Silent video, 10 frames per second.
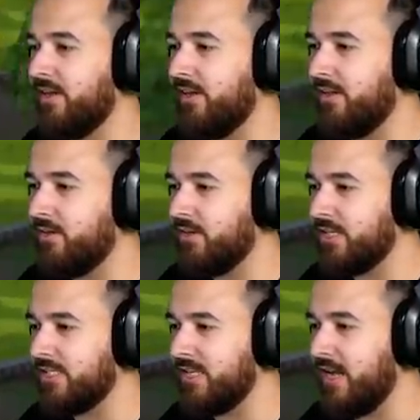Oh, look at all
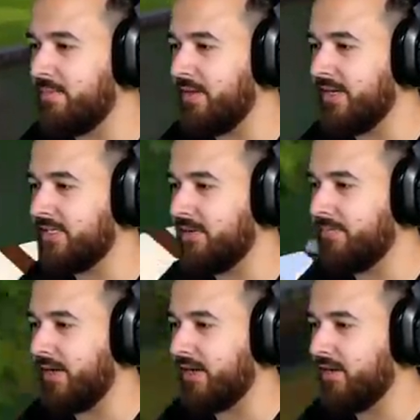these sad plants out
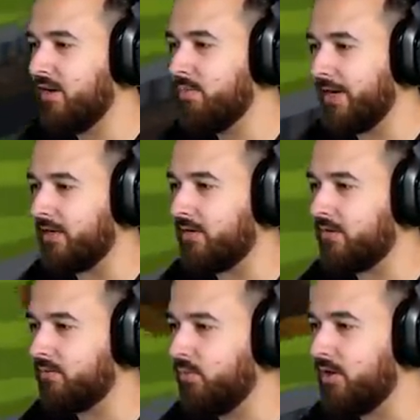back. Oh my
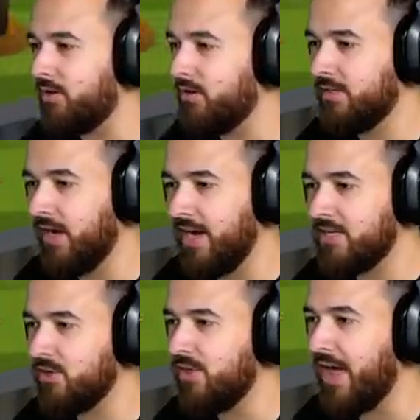what? Did I
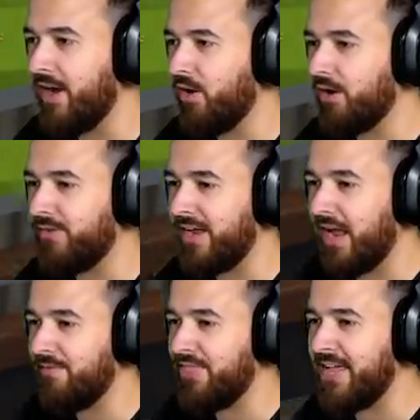do that or I,
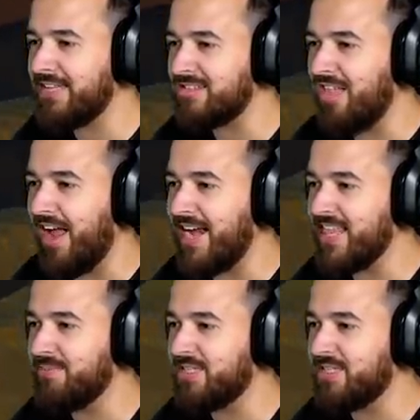have these lined